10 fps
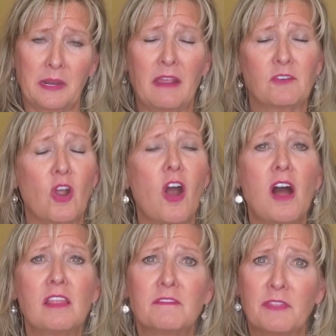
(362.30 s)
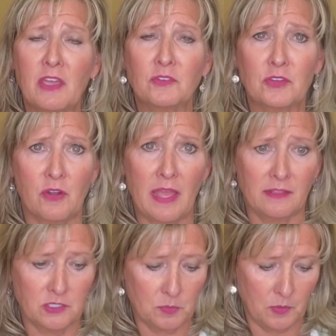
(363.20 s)
whatever. All of those are
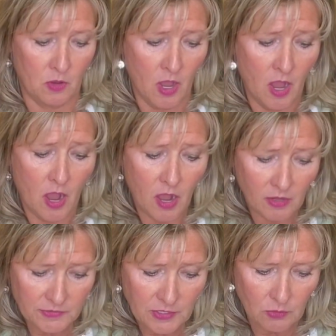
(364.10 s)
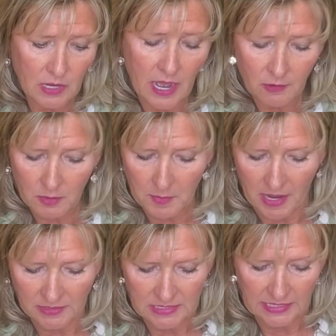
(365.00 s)
eligible. Also,
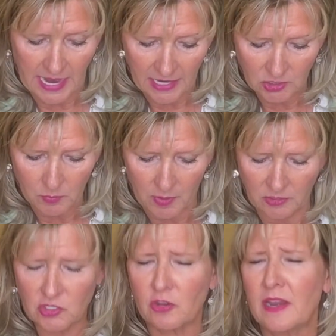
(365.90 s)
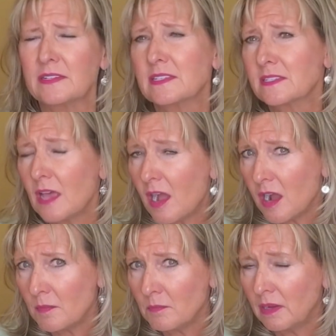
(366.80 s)
chiropractic, acupuncture, and
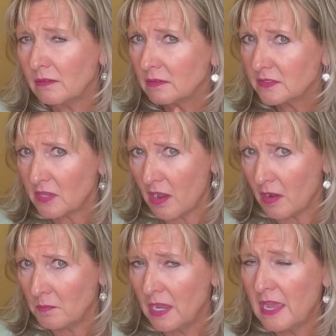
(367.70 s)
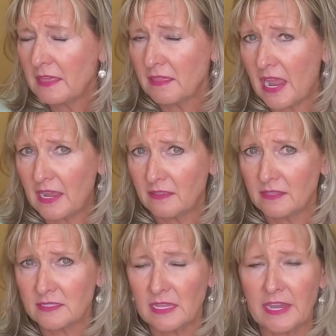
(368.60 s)
some, they added
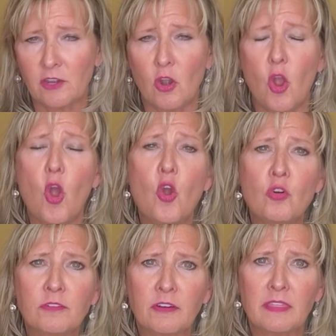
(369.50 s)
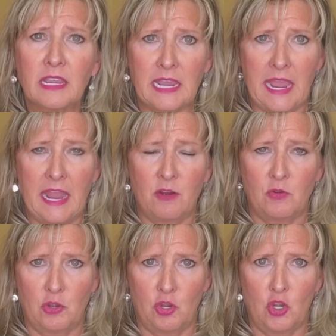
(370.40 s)
this later,
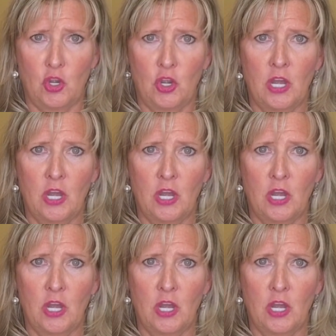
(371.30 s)
over-the-counter,